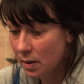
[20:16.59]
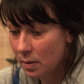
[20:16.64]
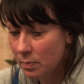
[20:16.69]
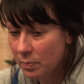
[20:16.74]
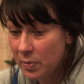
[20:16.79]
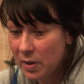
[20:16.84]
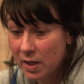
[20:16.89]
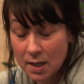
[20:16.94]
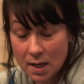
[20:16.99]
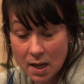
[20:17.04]

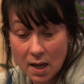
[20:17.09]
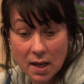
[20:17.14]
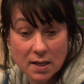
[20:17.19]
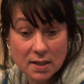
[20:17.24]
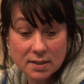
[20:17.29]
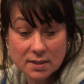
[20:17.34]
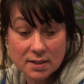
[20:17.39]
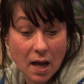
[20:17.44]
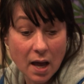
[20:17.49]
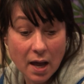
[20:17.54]

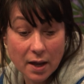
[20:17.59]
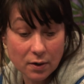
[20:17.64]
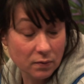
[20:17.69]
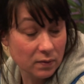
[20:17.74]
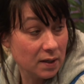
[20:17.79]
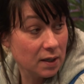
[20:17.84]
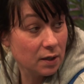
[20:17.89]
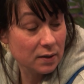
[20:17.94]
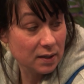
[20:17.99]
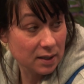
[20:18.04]
Because I
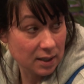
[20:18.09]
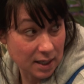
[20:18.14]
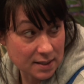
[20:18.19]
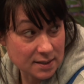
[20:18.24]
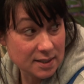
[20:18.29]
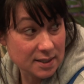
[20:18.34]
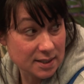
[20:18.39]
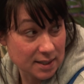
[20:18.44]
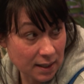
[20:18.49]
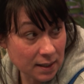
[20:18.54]
don't need her to
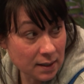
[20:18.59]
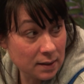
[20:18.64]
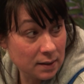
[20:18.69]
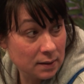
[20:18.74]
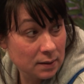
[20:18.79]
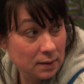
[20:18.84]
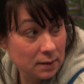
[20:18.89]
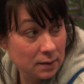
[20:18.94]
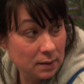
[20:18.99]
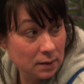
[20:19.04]
get sick.
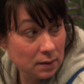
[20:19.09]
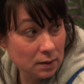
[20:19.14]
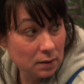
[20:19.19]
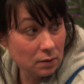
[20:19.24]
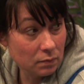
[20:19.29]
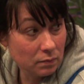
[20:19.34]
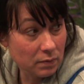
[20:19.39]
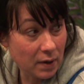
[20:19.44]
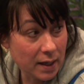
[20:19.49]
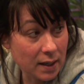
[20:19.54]

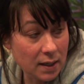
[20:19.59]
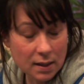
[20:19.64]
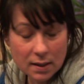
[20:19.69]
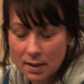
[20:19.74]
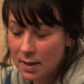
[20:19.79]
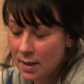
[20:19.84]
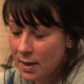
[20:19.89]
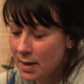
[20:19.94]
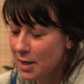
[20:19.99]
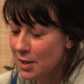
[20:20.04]

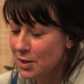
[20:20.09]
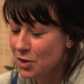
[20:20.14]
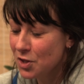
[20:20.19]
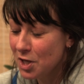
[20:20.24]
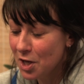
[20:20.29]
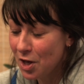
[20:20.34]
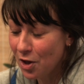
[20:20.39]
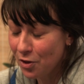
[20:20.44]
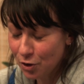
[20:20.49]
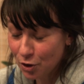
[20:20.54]
Right?
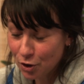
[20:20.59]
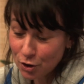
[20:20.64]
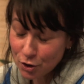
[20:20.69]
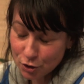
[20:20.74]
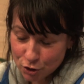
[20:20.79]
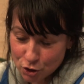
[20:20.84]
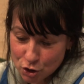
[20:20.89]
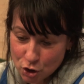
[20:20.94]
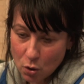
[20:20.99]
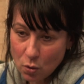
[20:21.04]
The
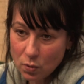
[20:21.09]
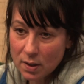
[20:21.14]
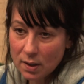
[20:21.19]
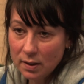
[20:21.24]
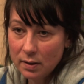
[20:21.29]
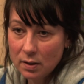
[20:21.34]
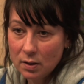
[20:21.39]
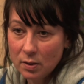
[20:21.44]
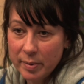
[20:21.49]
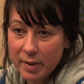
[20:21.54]
other joke a
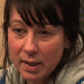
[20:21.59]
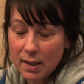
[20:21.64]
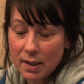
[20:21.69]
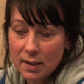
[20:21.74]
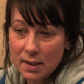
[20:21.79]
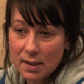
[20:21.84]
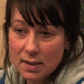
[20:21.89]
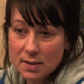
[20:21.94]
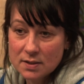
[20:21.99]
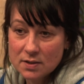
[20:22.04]
little
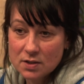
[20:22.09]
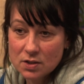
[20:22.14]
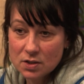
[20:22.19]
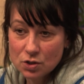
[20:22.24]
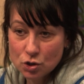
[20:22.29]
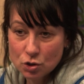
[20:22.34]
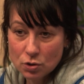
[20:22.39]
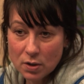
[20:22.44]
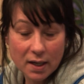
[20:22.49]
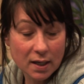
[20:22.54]
bit is
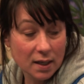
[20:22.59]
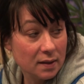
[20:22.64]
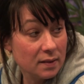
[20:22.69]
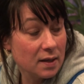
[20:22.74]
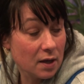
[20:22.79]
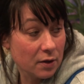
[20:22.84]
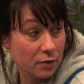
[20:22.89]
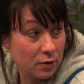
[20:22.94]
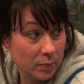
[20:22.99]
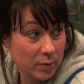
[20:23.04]
training
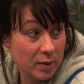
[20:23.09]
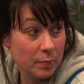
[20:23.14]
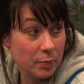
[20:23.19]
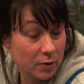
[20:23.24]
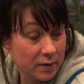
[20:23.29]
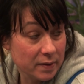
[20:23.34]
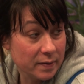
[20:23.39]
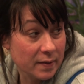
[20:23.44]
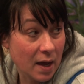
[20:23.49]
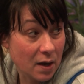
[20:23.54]
the other
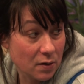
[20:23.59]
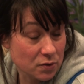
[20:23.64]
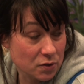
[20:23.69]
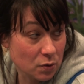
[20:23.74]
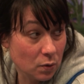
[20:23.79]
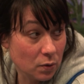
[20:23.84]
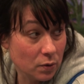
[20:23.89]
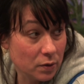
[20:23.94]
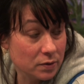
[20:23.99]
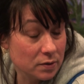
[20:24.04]
people in the
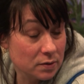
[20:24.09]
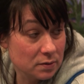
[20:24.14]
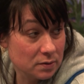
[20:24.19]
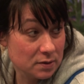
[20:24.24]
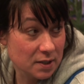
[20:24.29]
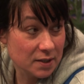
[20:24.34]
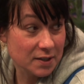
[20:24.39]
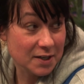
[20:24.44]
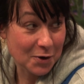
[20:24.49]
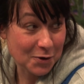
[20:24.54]
household
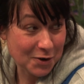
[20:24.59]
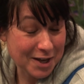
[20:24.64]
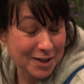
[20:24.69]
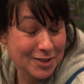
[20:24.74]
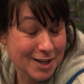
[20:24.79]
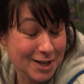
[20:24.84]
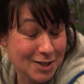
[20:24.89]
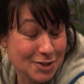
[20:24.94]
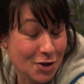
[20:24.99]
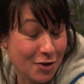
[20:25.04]
to now
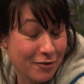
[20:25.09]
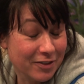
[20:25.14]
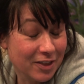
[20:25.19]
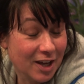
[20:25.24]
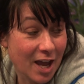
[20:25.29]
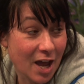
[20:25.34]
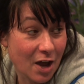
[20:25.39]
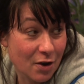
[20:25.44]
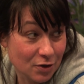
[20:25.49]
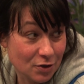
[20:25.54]
get things off the
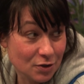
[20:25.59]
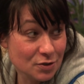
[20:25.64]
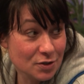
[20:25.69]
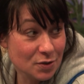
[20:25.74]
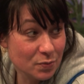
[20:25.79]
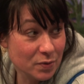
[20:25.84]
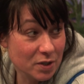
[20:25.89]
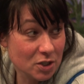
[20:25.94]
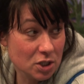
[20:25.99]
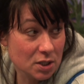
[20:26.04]

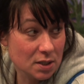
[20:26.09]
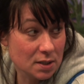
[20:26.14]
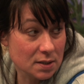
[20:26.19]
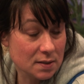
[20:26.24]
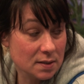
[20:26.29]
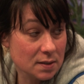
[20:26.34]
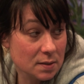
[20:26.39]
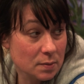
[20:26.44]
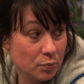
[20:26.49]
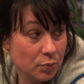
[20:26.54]
counters, which
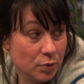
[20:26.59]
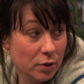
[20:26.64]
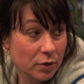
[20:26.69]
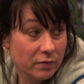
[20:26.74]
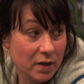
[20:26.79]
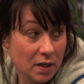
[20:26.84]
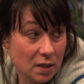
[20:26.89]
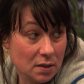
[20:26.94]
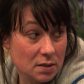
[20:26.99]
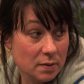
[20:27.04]
is
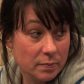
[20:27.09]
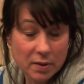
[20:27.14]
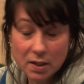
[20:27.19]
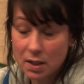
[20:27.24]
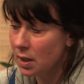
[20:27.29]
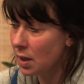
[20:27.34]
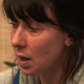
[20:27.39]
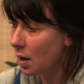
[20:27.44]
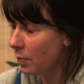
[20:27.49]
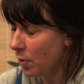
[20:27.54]
proving to
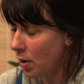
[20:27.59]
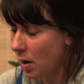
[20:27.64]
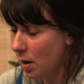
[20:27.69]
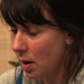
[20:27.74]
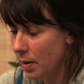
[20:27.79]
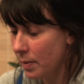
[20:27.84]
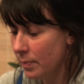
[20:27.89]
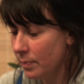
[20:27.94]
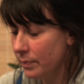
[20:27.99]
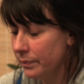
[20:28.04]
be
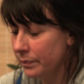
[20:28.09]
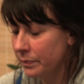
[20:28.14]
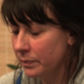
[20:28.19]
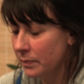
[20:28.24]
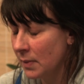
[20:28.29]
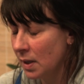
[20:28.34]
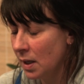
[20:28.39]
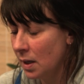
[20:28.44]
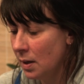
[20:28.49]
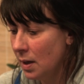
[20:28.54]
a
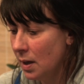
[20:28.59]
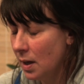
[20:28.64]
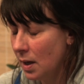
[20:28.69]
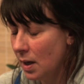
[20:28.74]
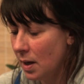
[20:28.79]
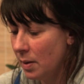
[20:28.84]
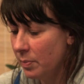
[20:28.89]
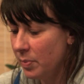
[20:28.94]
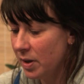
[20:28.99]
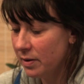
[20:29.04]

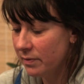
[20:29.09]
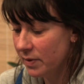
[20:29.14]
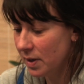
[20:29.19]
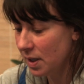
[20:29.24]
bit of an